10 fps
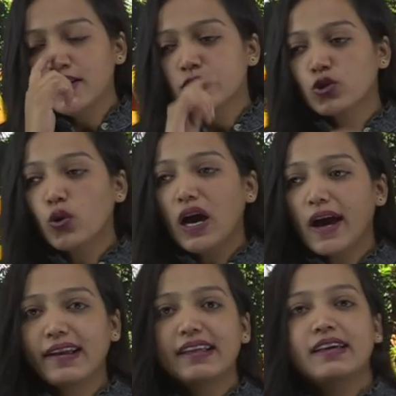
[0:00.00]
So
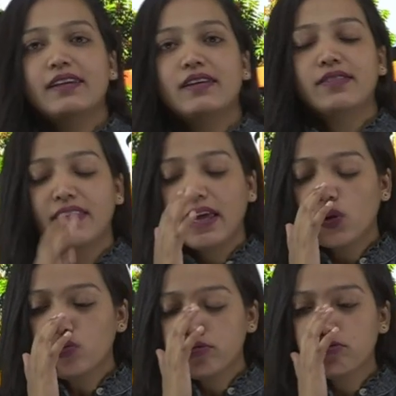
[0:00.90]
earlier they
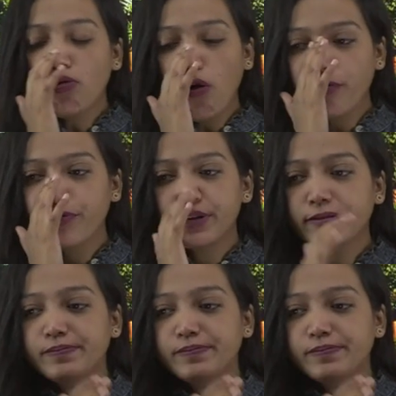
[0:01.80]
used to offer